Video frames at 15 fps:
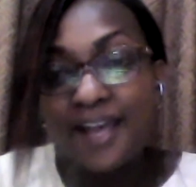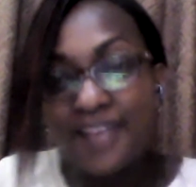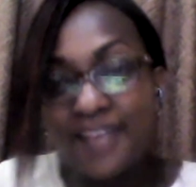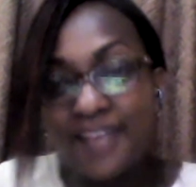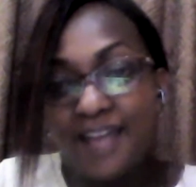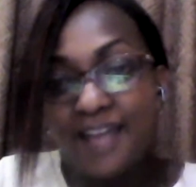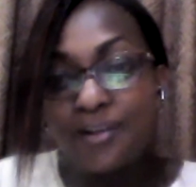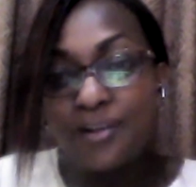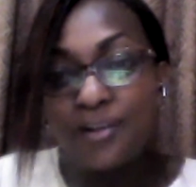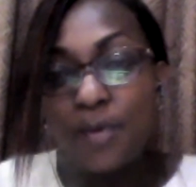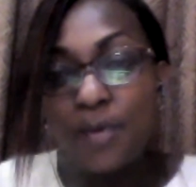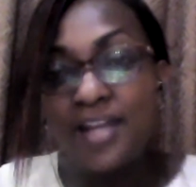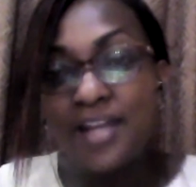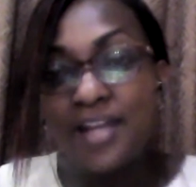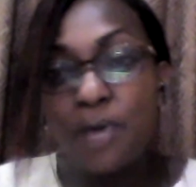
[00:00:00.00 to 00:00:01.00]
and the
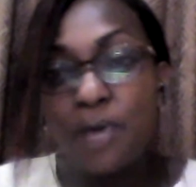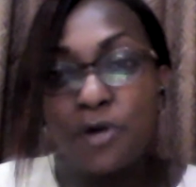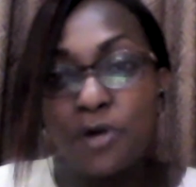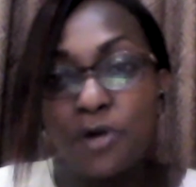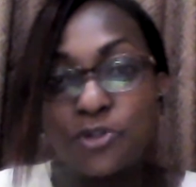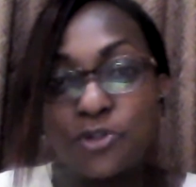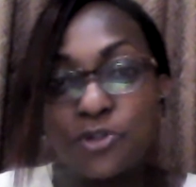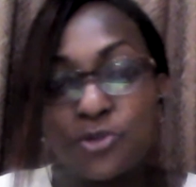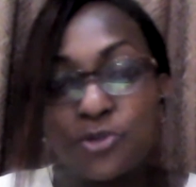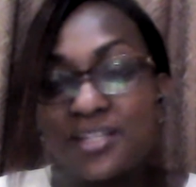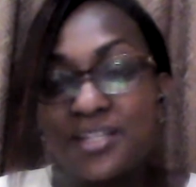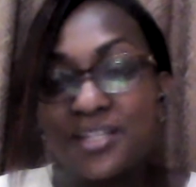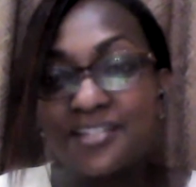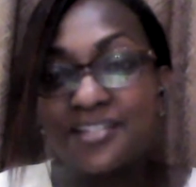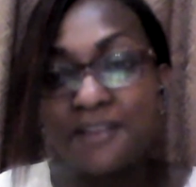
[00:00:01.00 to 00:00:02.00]
other 1 hour or
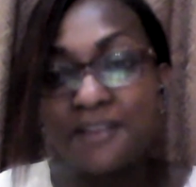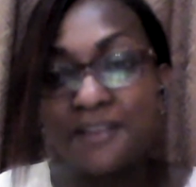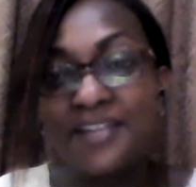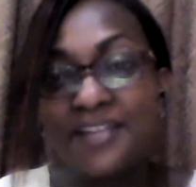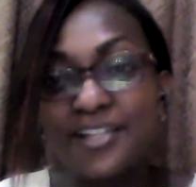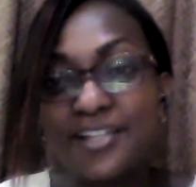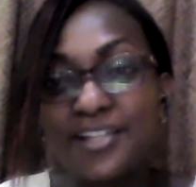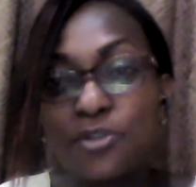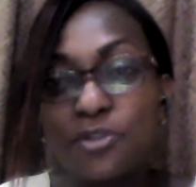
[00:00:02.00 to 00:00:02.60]
2 is traveling.